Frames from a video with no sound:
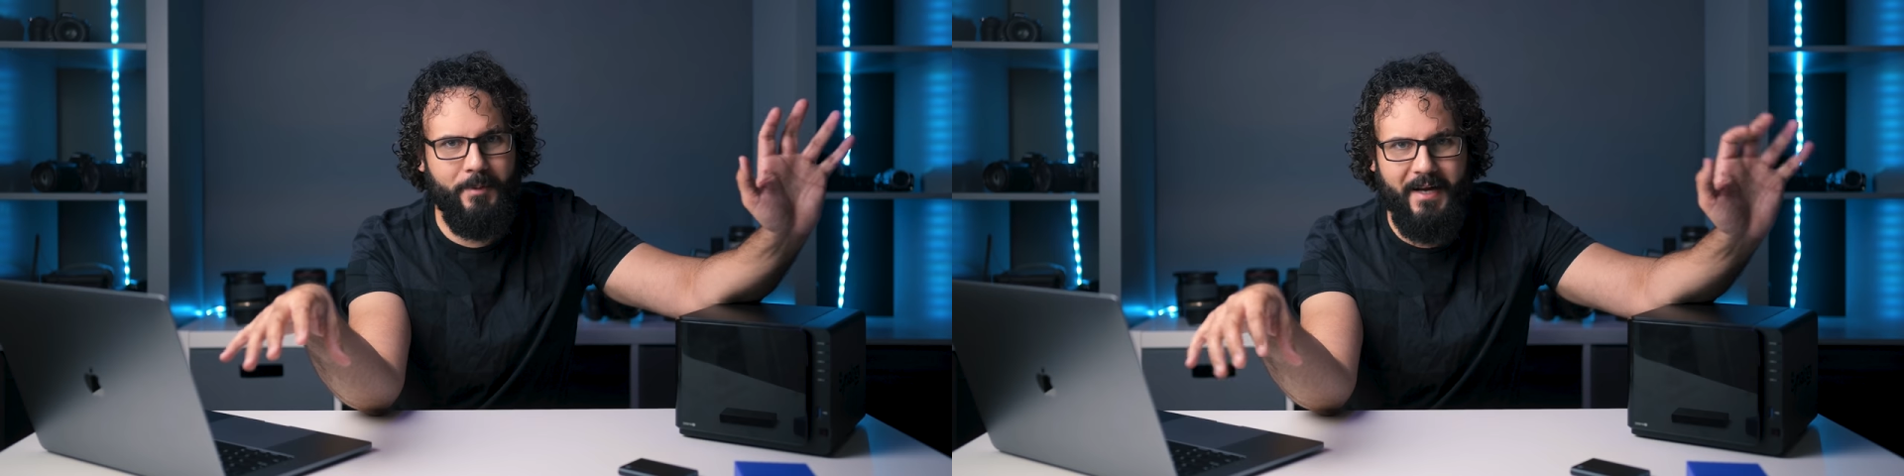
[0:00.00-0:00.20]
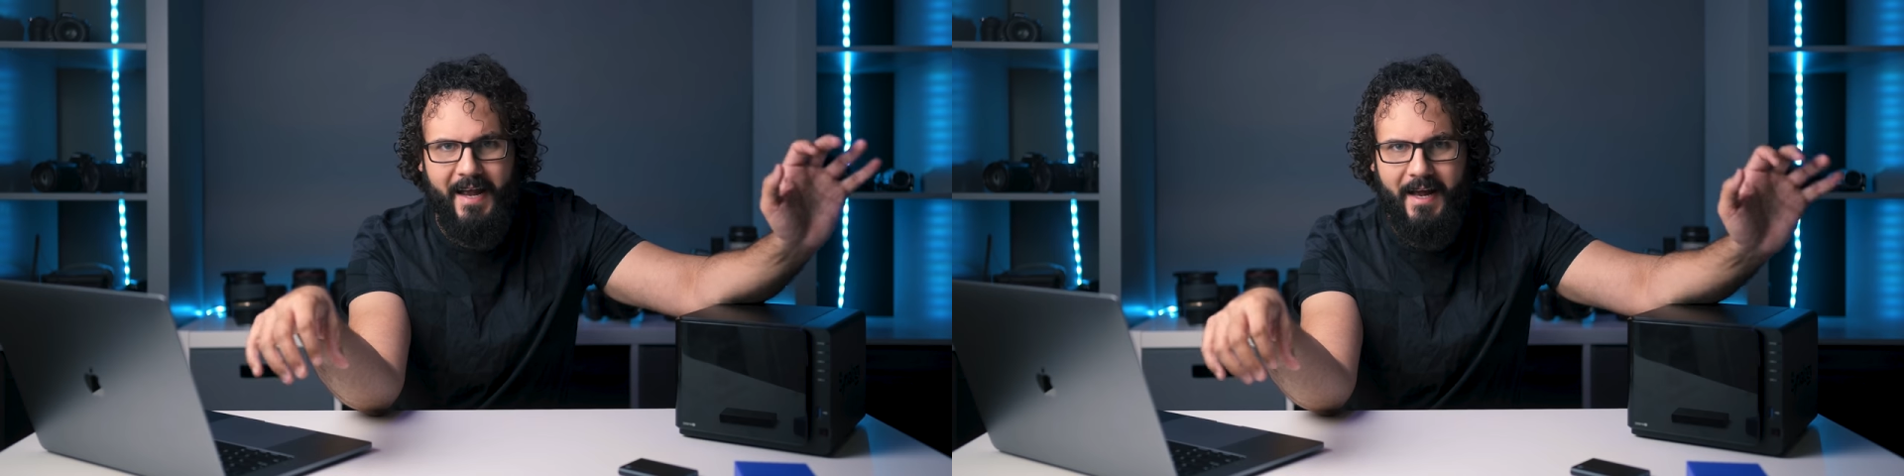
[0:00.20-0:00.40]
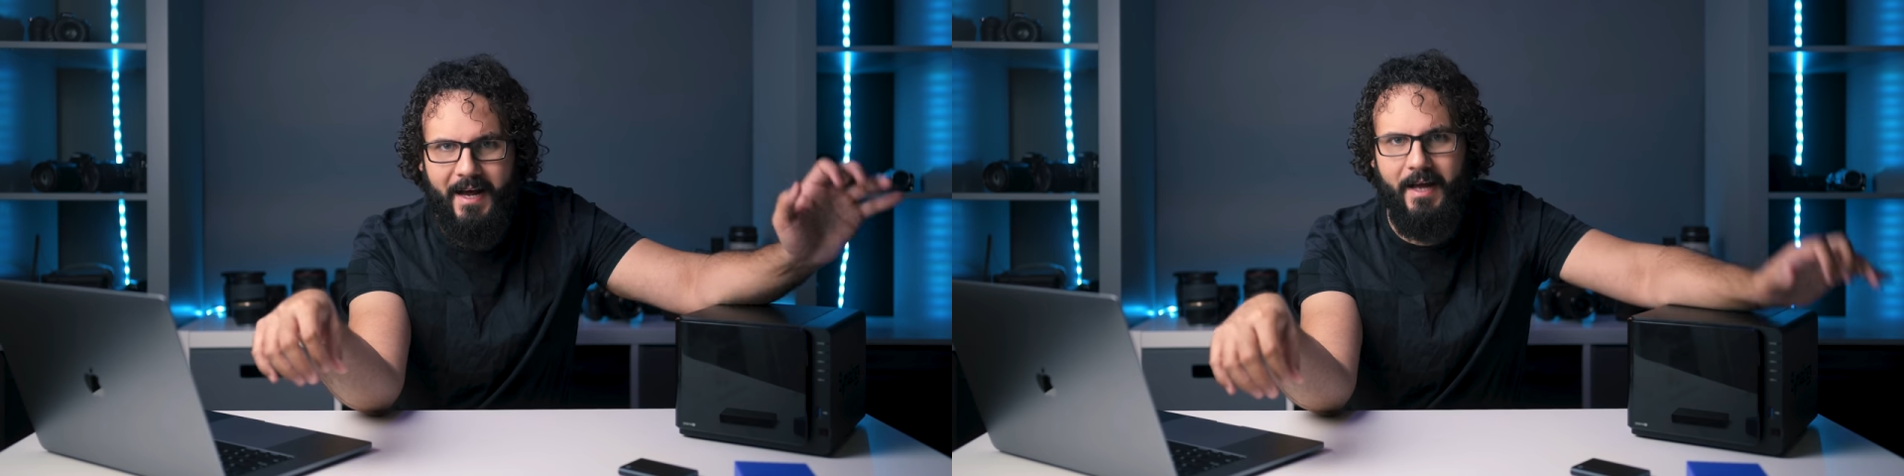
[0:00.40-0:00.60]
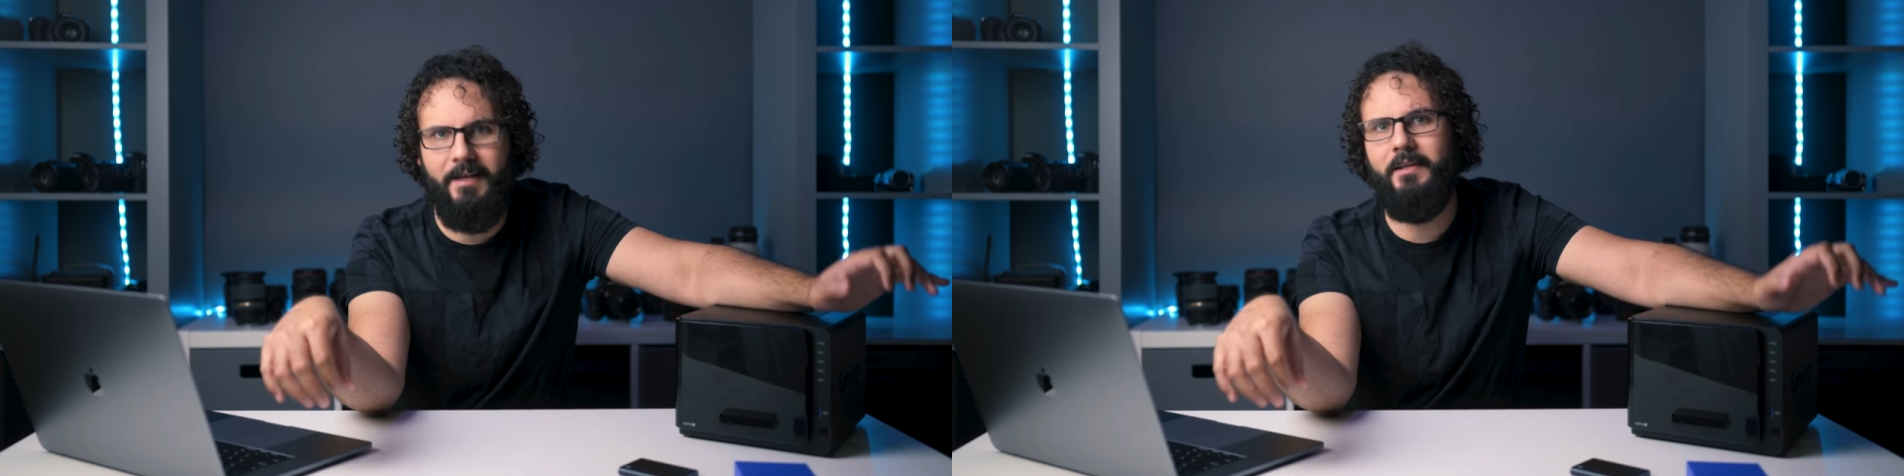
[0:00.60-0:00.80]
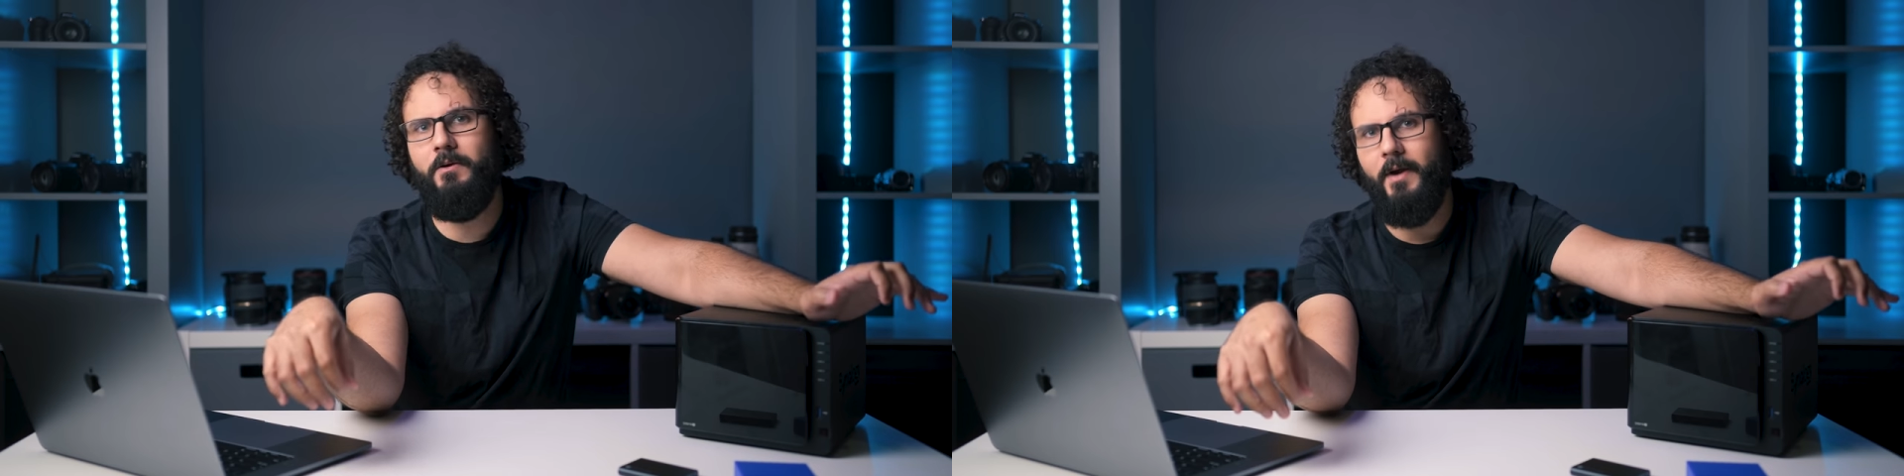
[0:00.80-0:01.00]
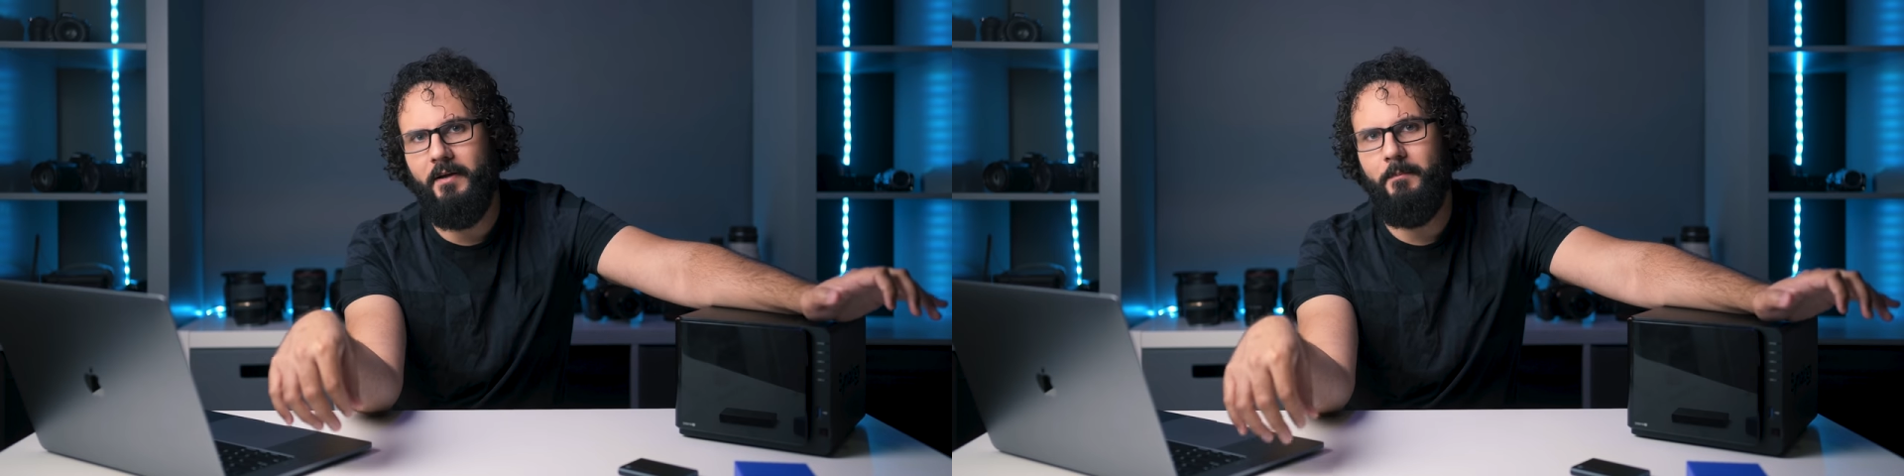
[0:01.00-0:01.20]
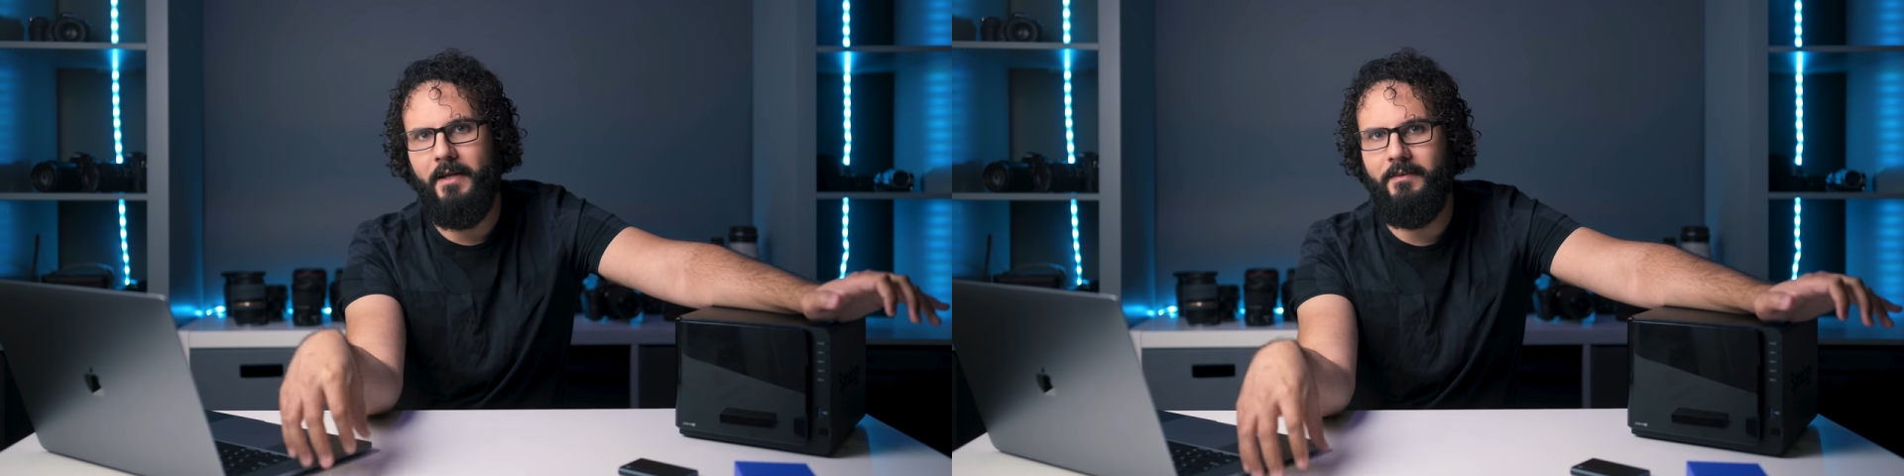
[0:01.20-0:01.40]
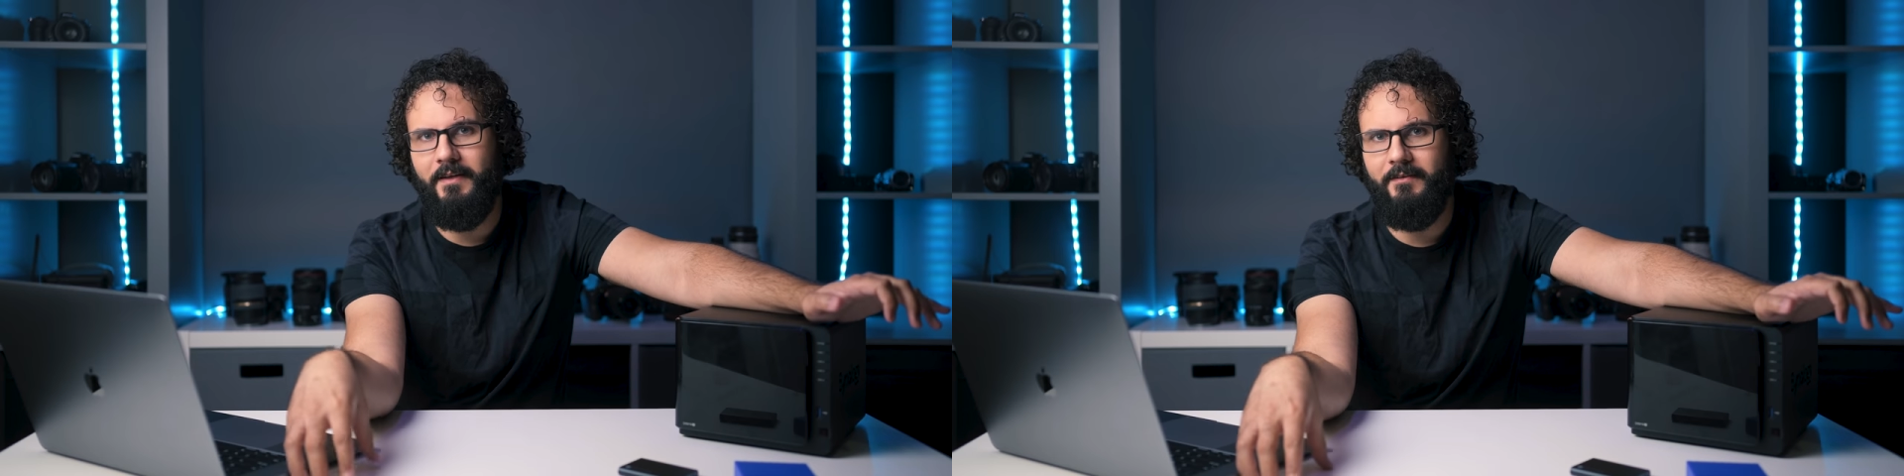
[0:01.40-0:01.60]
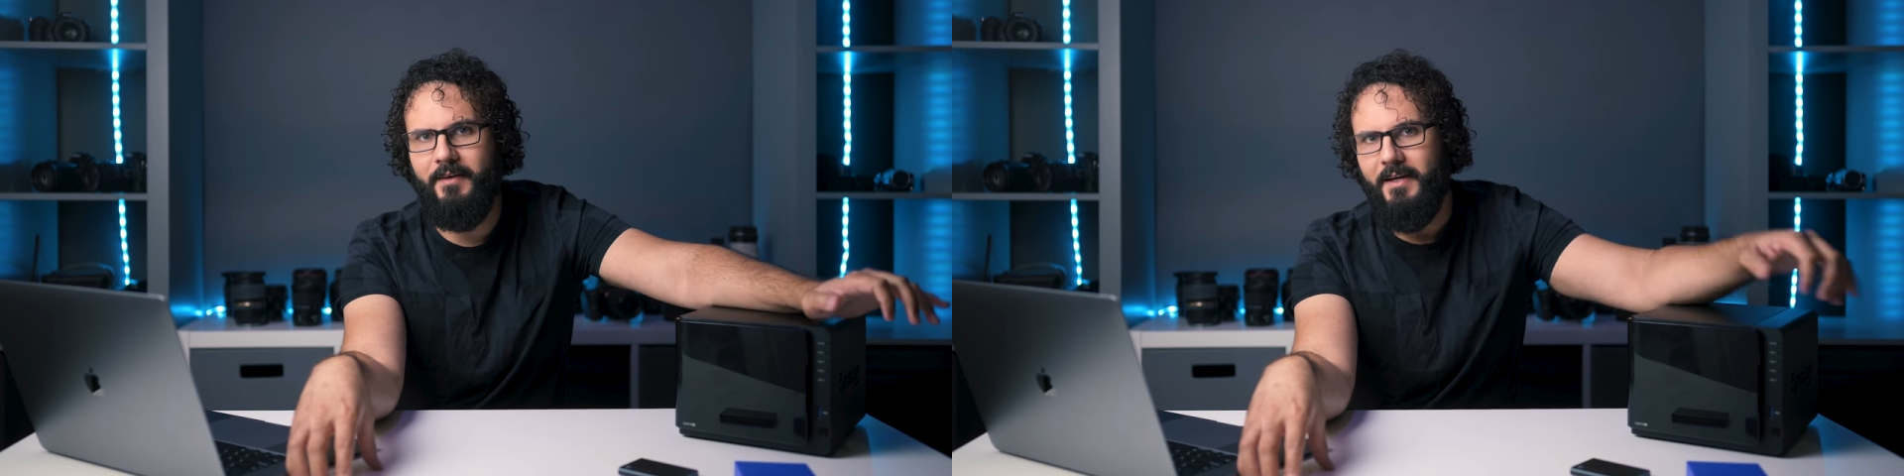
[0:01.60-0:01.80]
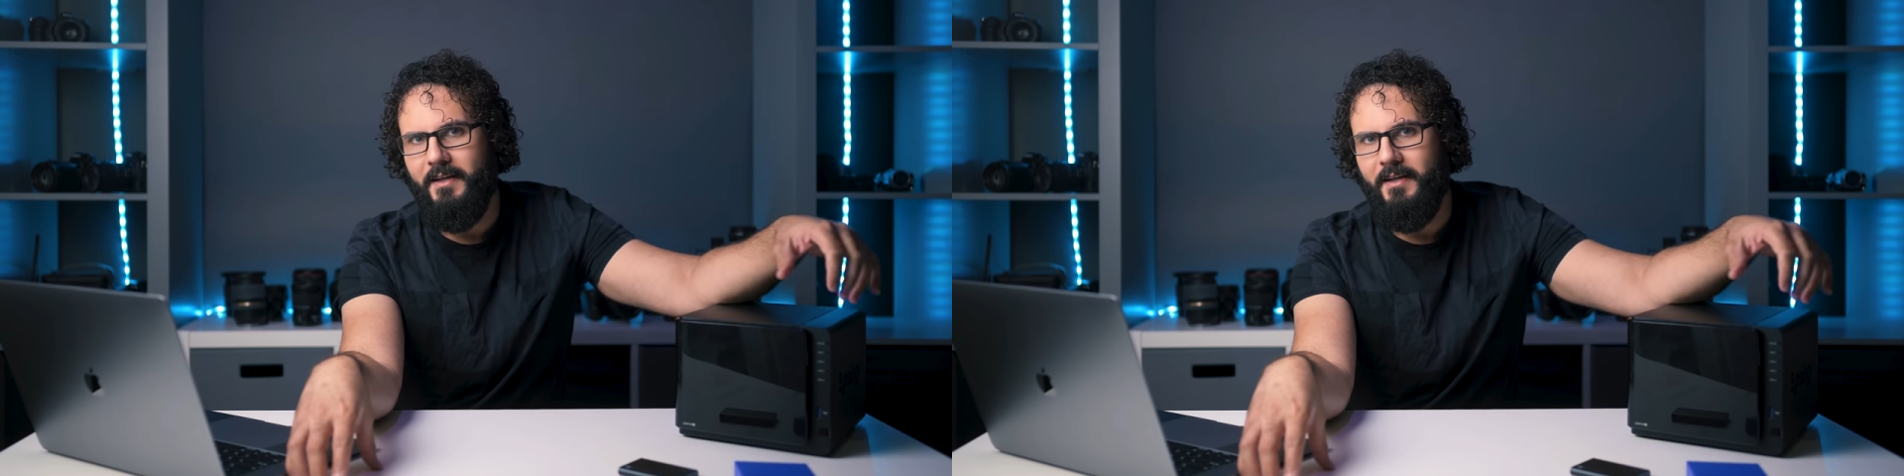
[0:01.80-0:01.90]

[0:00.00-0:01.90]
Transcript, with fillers: but I highly recommend these.